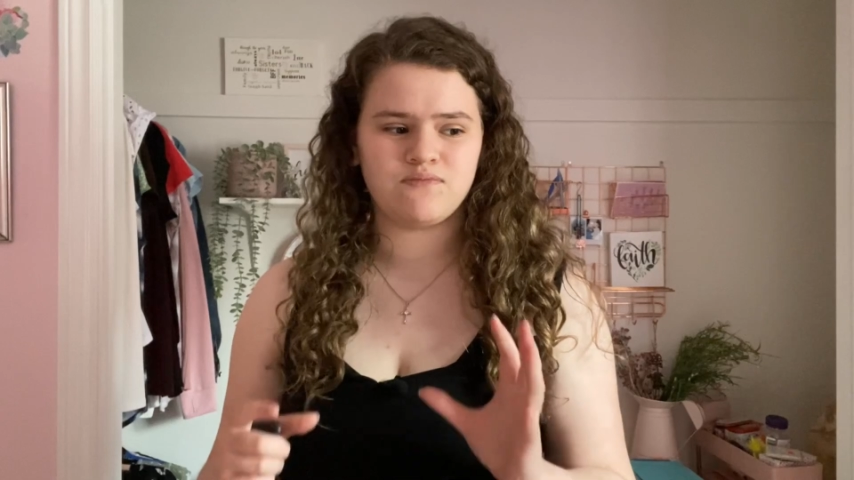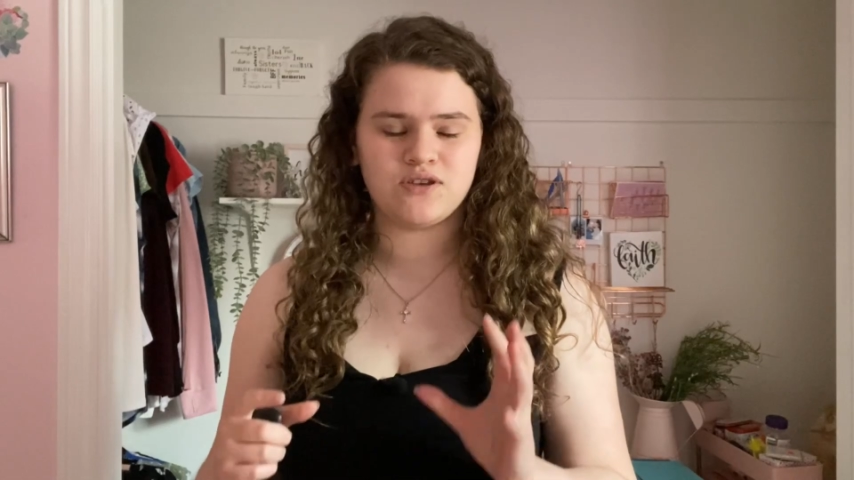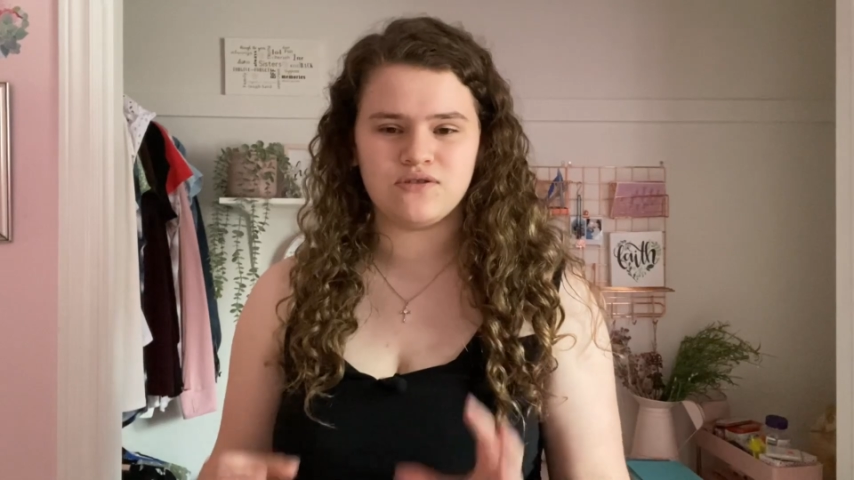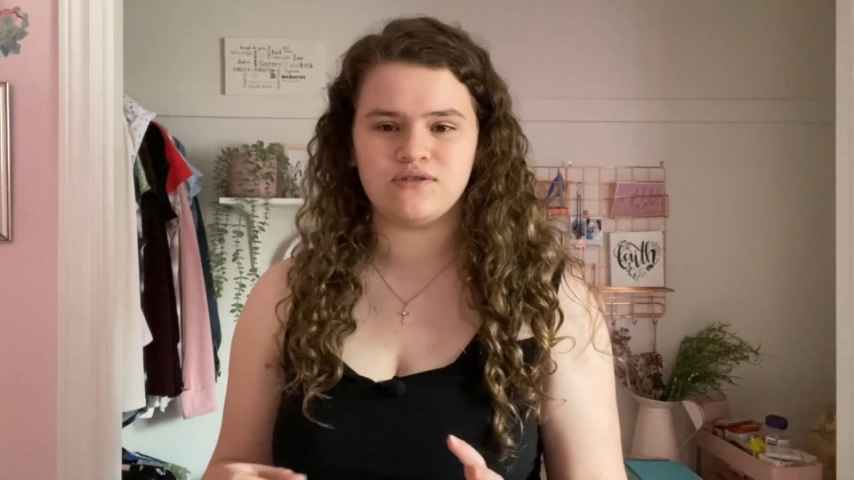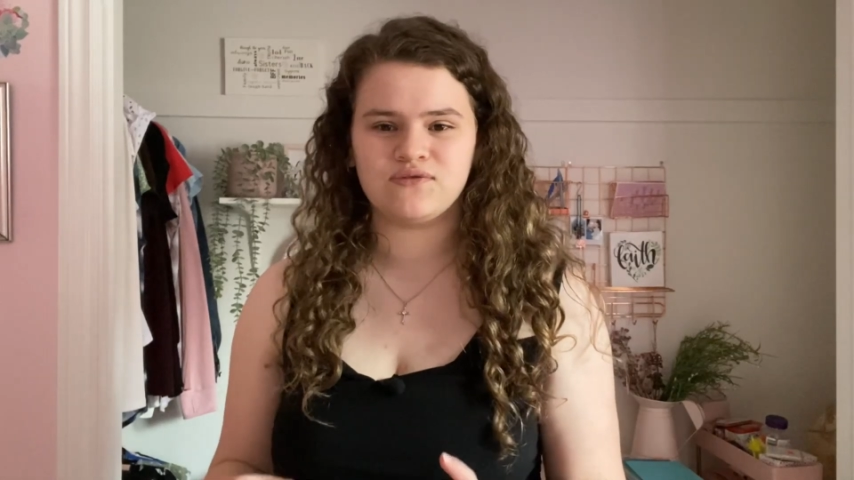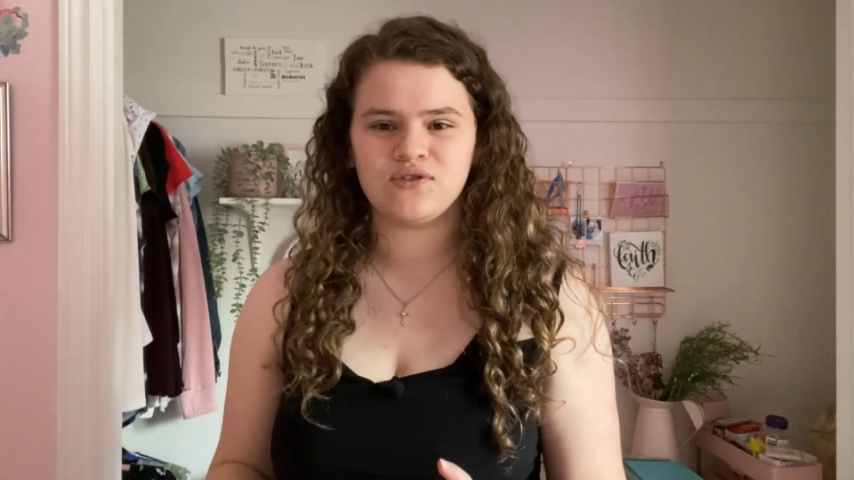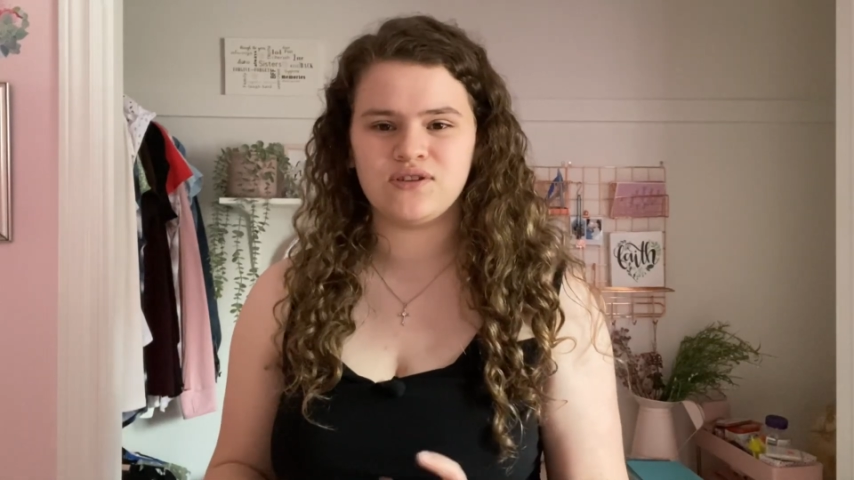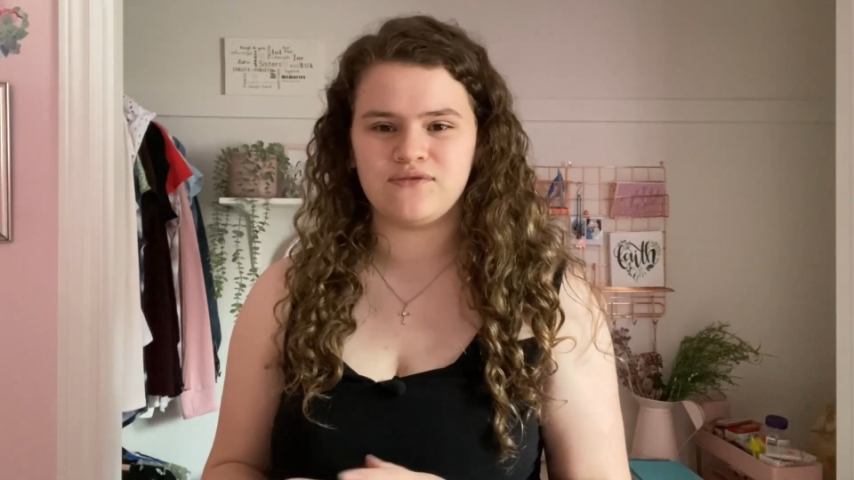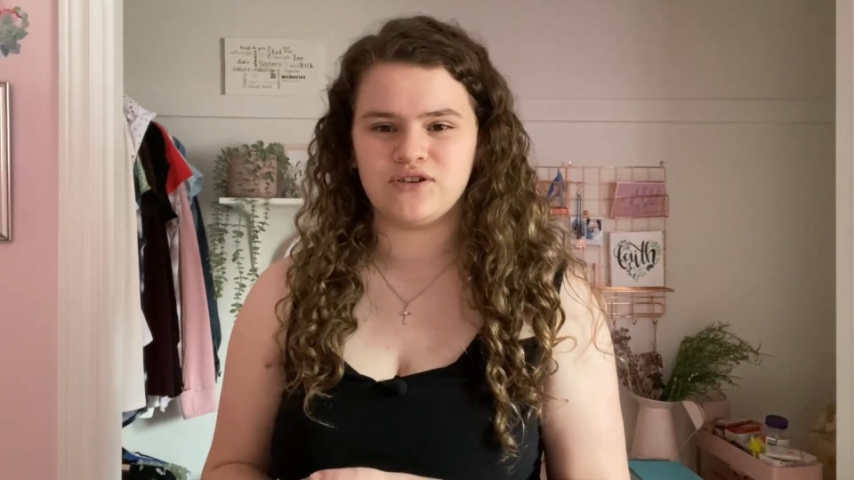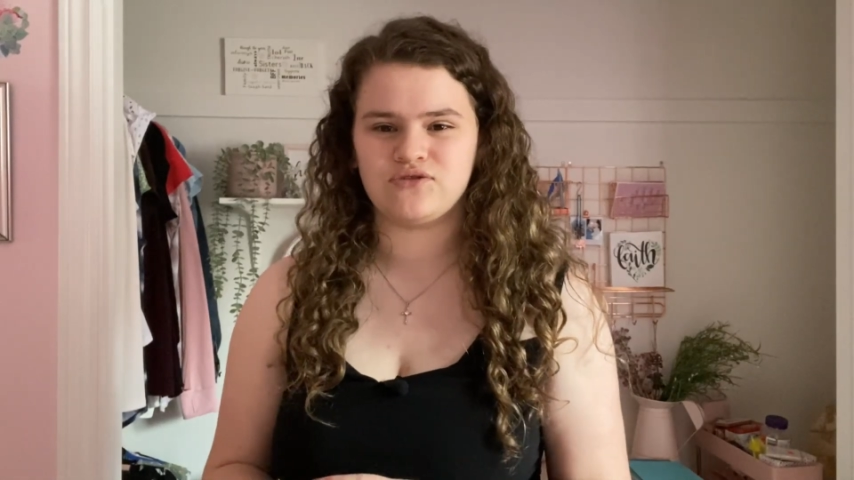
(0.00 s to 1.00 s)
be useful
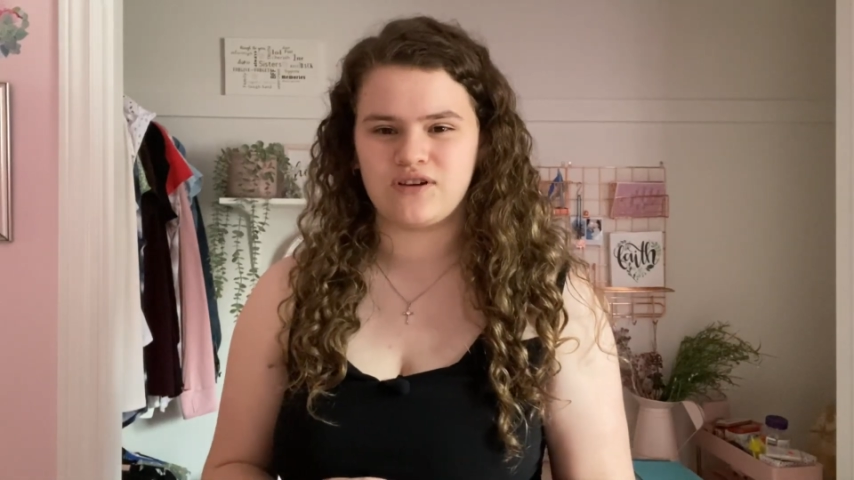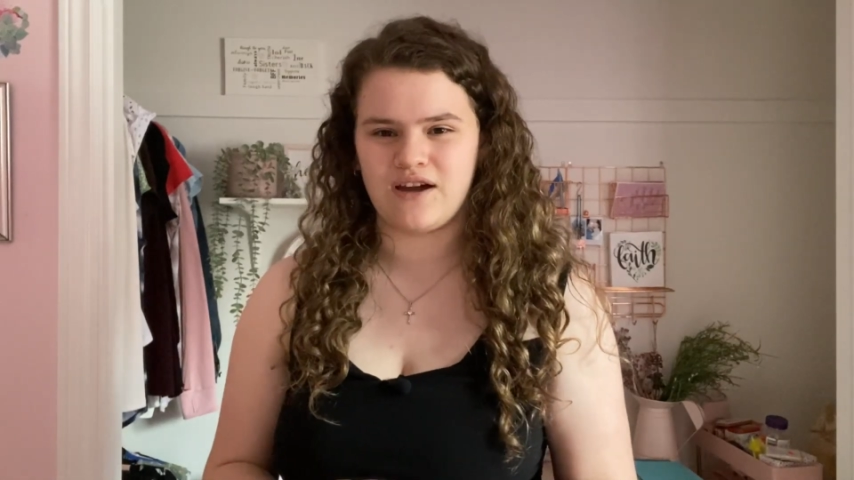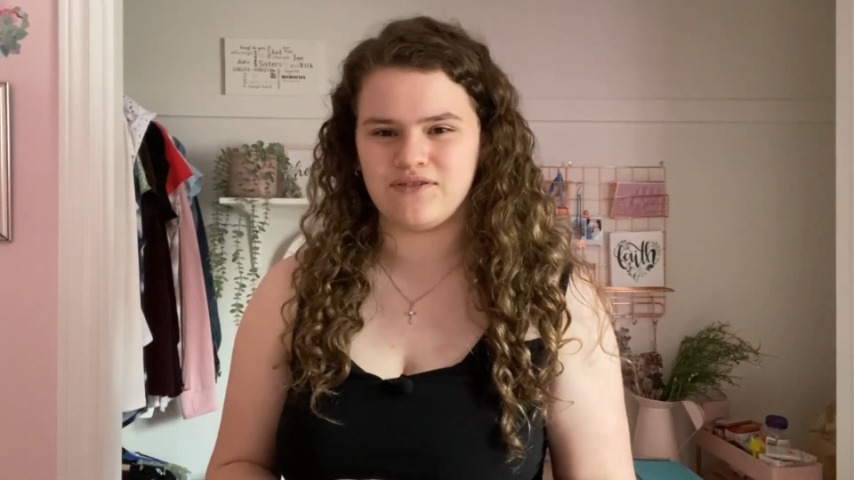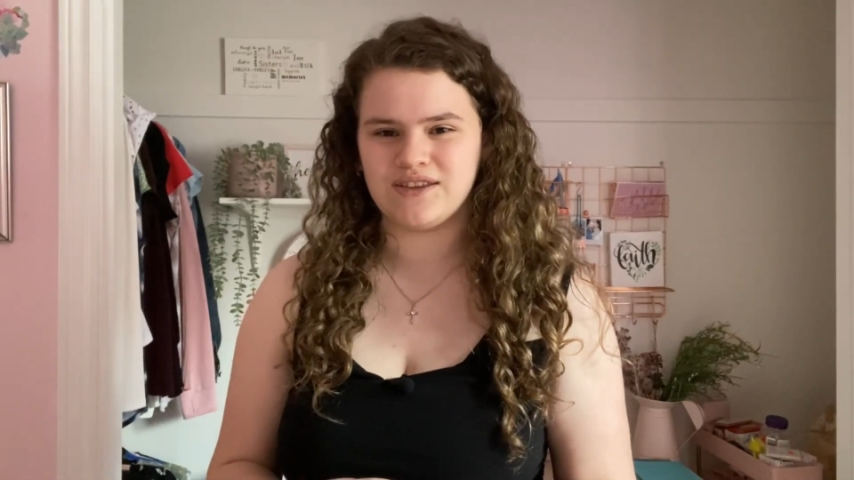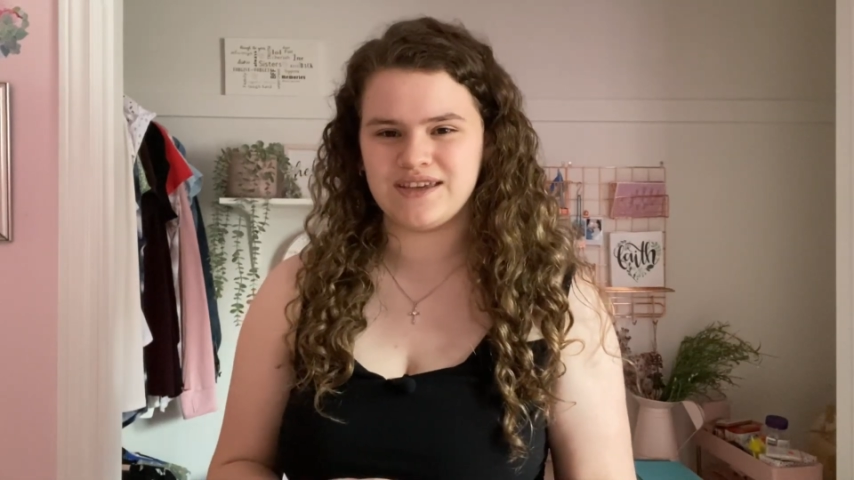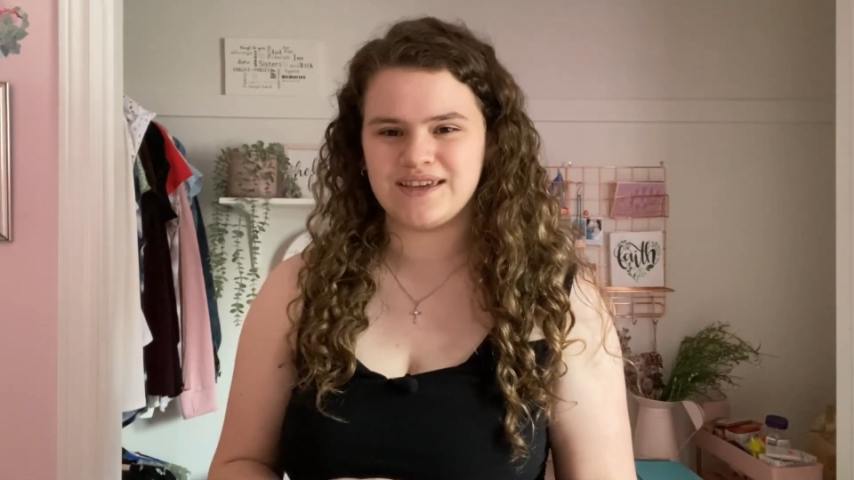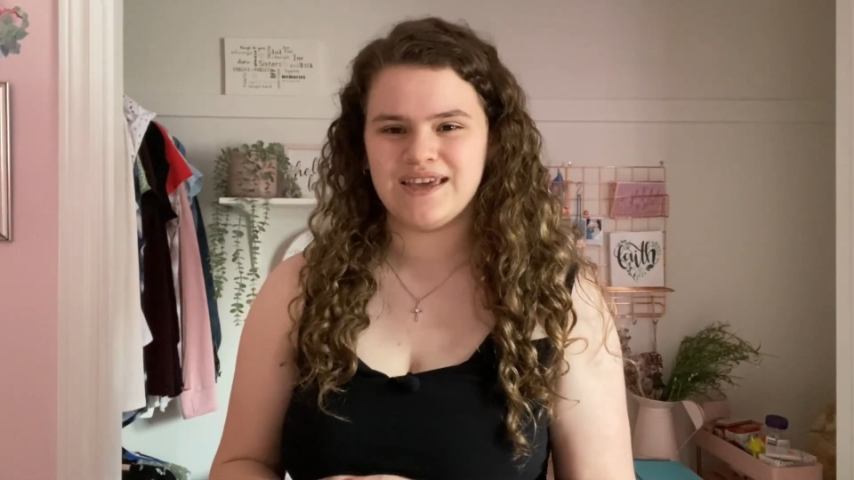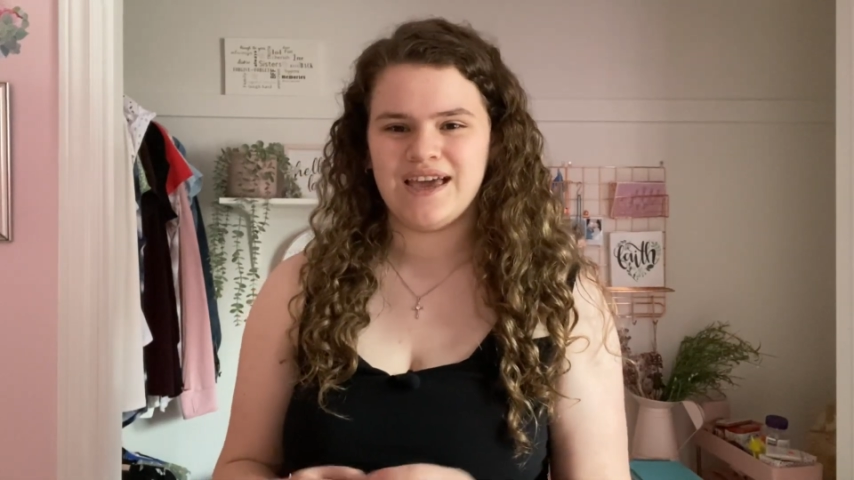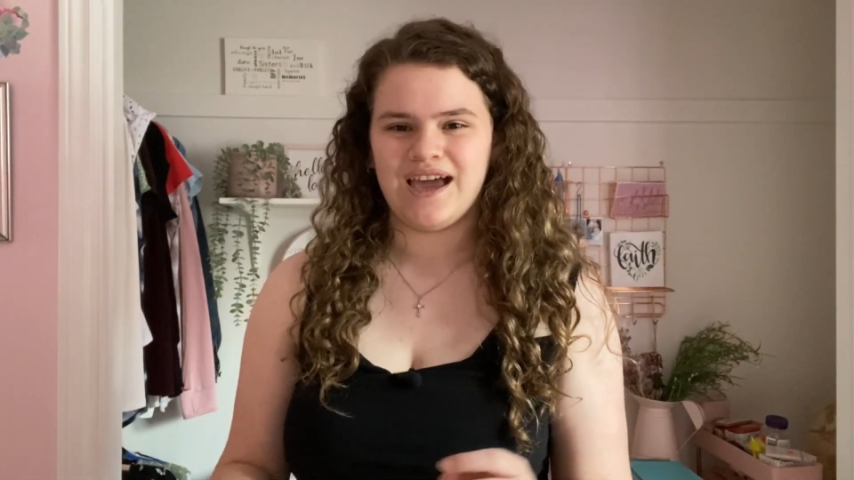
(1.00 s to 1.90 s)
if you're traveling